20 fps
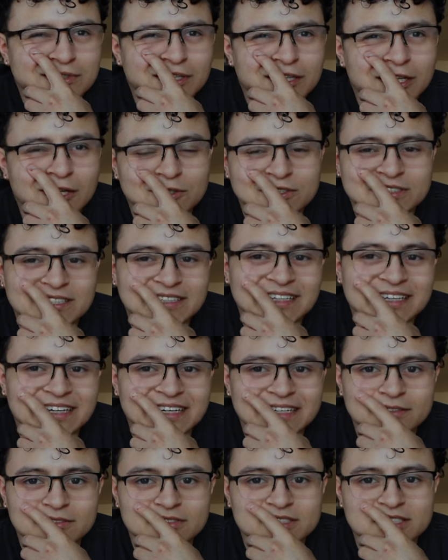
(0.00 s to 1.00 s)
close to the
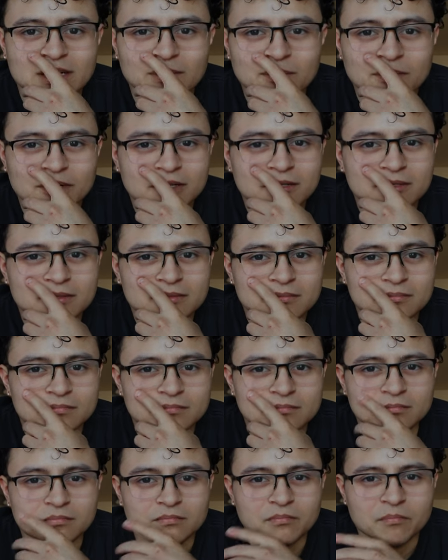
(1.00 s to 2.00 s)
end of summer,
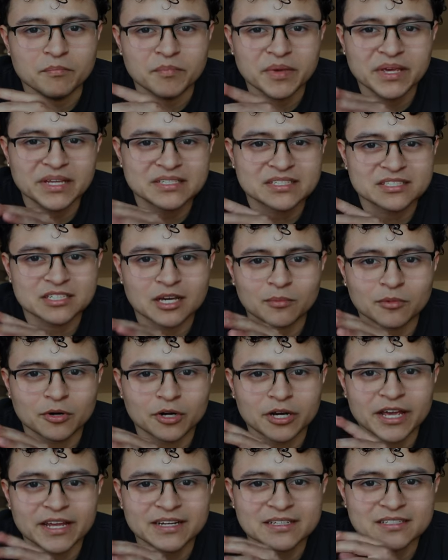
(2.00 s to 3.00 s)
midsummer
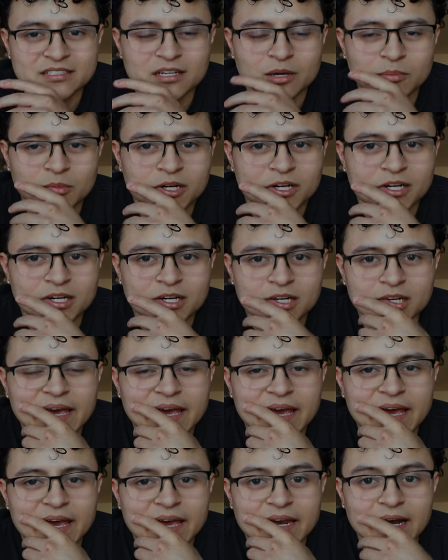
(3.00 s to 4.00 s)
and summer.
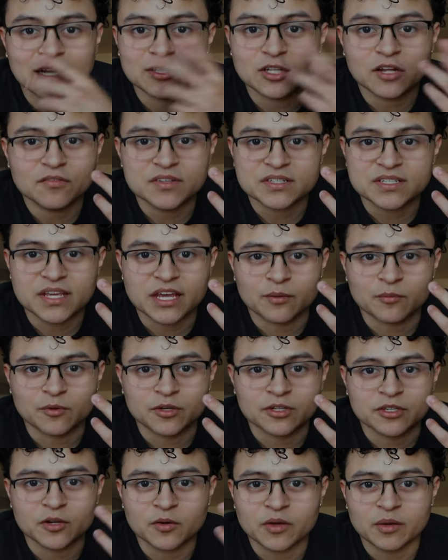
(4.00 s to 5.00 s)
And I love this camera,
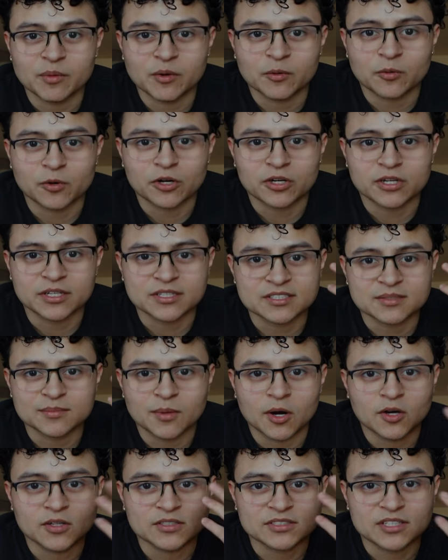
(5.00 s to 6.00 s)
don't get me wrong. It's
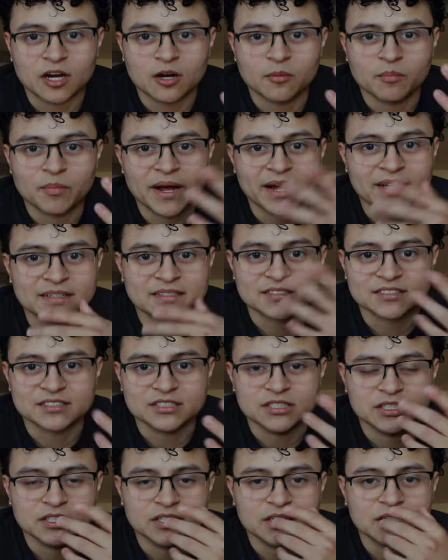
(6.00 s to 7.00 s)
small, it's compact, it's
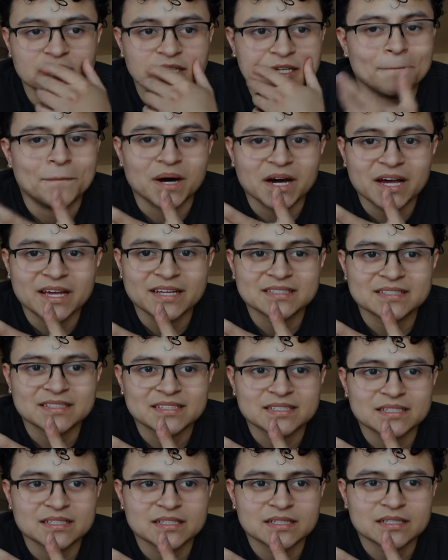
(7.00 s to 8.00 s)
good, but
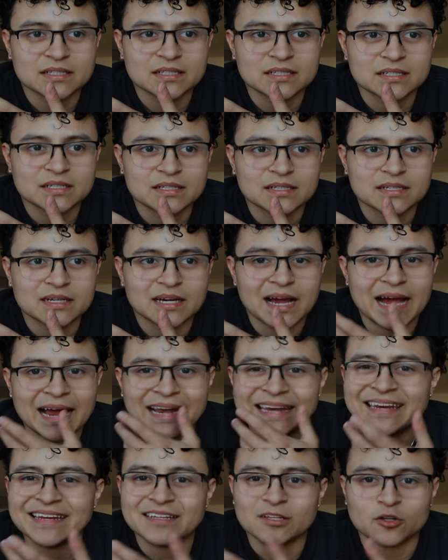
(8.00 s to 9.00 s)
I
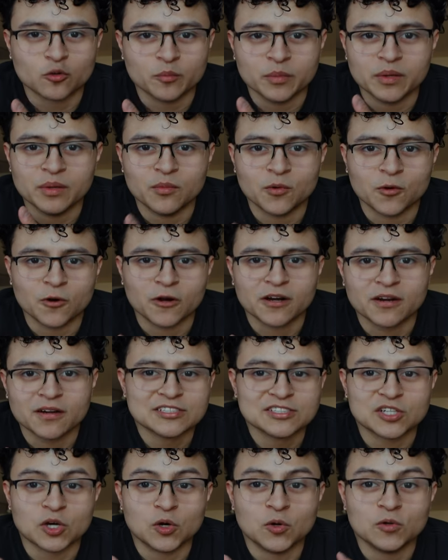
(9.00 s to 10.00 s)
need a little bit more.
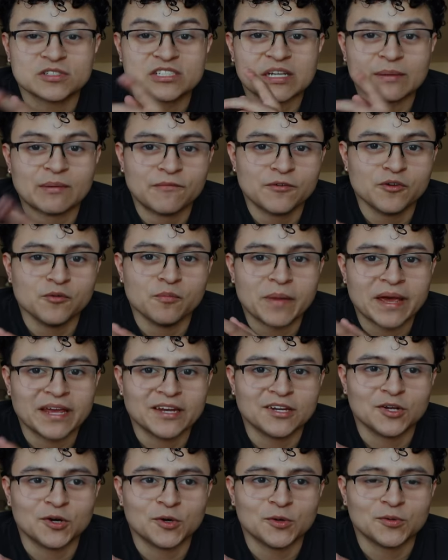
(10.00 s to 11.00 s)
So some of you may
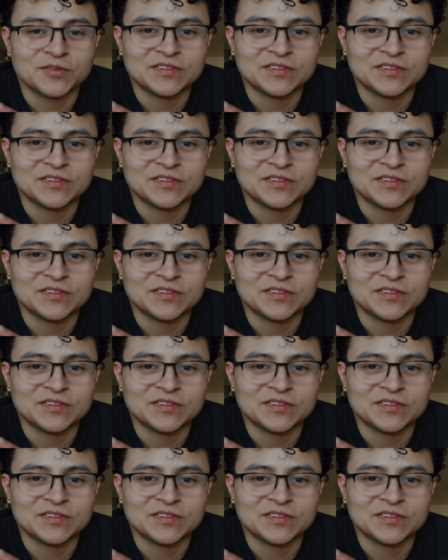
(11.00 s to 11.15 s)
know